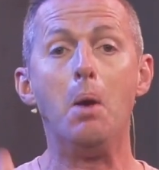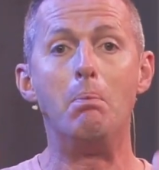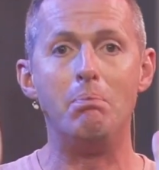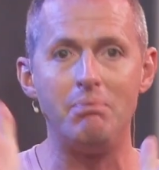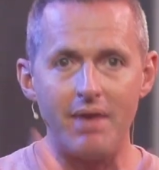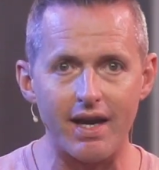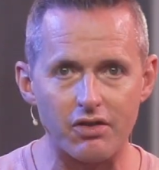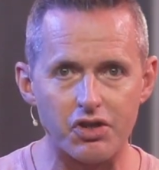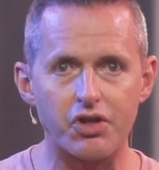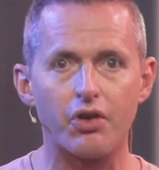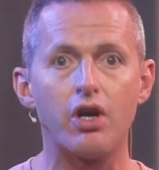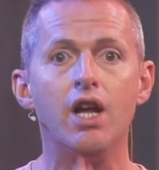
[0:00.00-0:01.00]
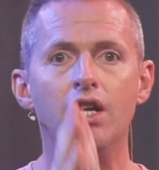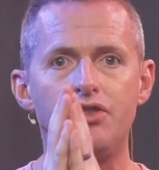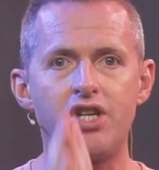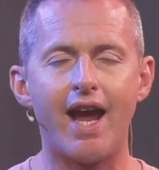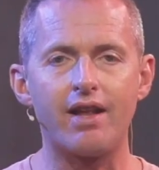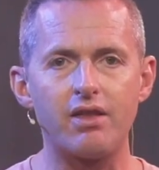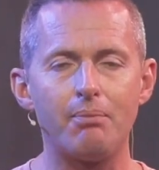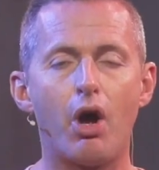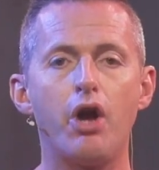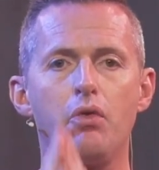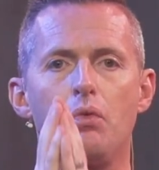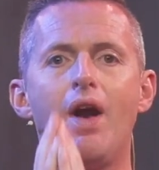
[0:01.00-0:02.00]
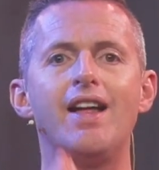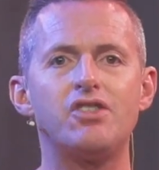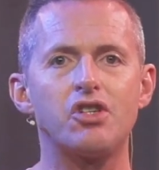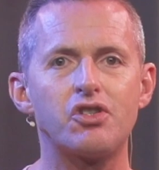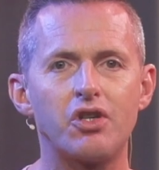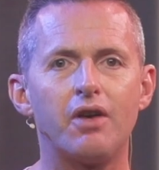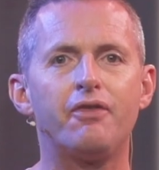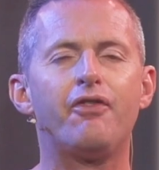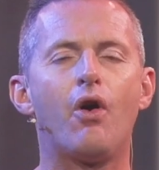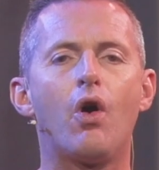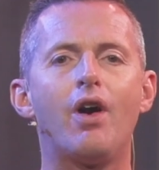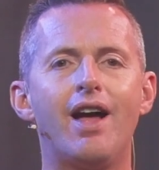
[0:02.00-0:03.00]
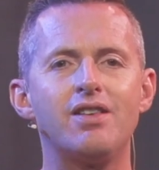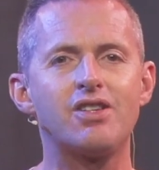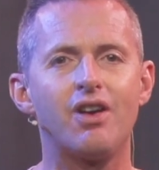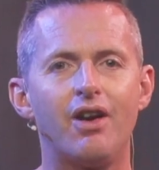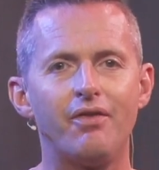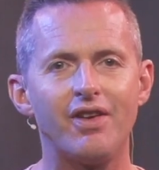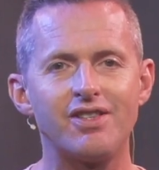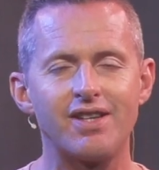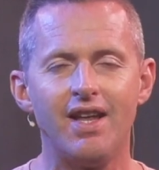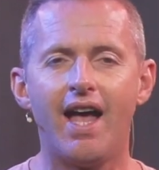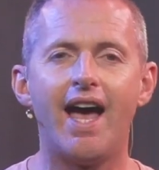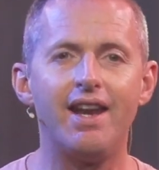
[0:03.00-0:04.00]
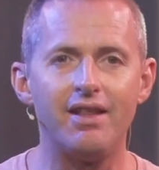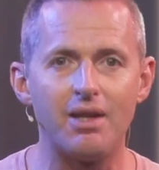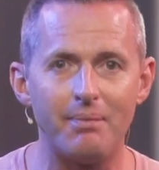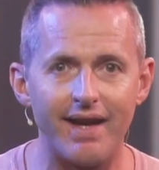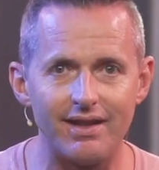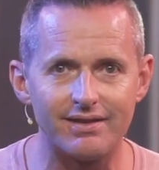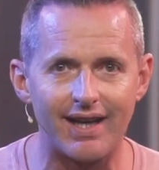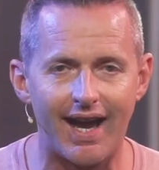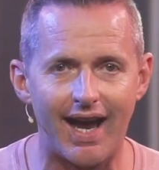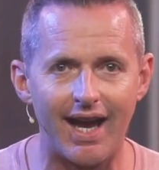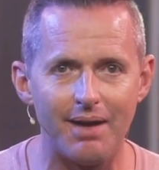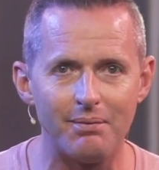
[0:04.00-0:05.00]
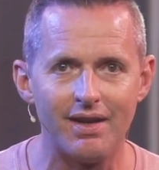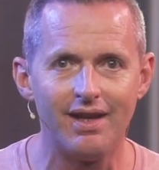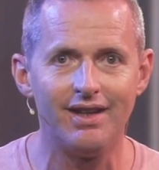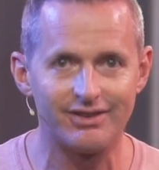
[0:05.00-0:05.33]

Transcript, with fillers: Make sure, check them out, register for a service, and in the meantime,